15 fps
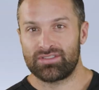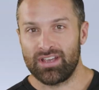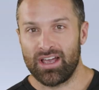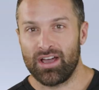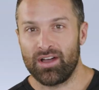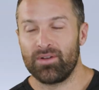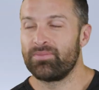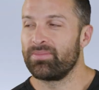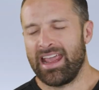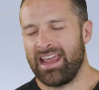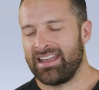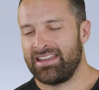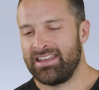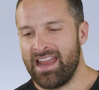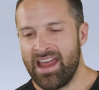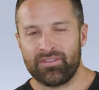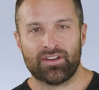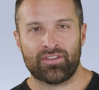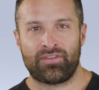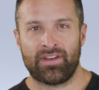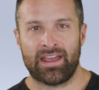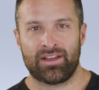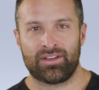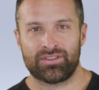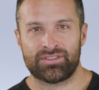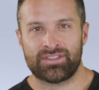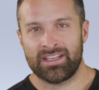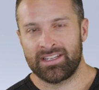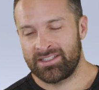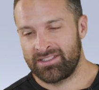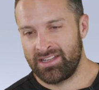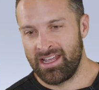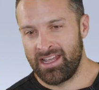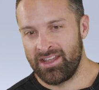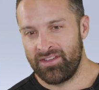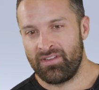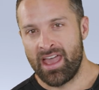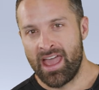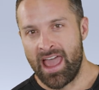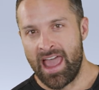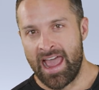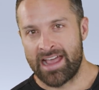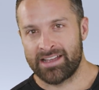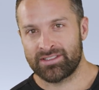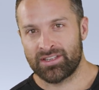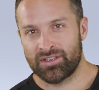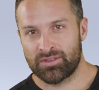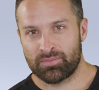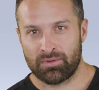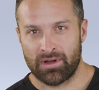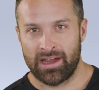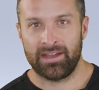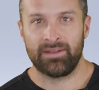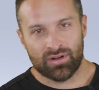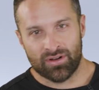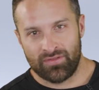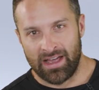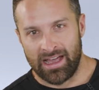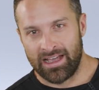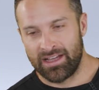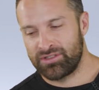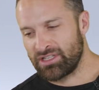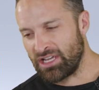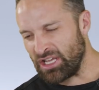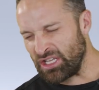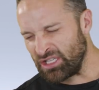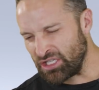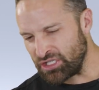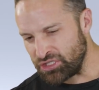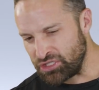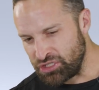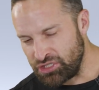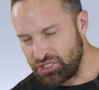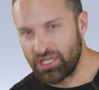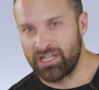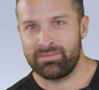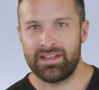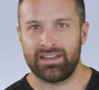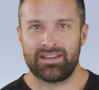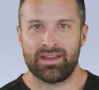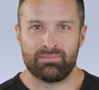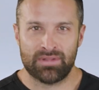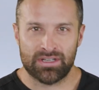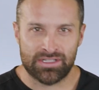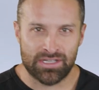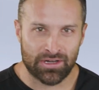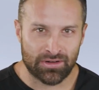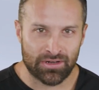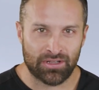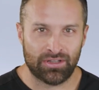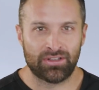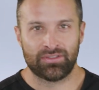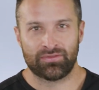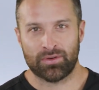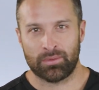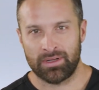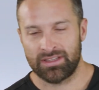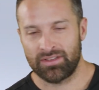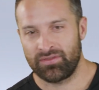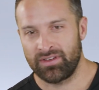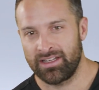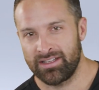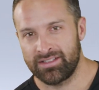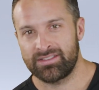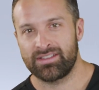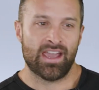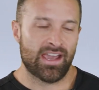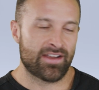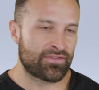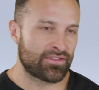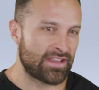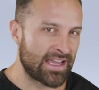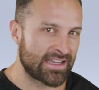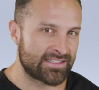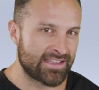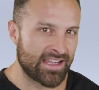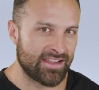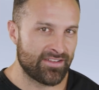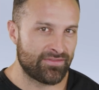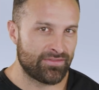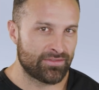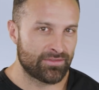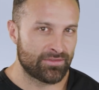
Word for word: so it never fails. Dave Asprey provides legitimate material for What the Fitness. And for that, Dave,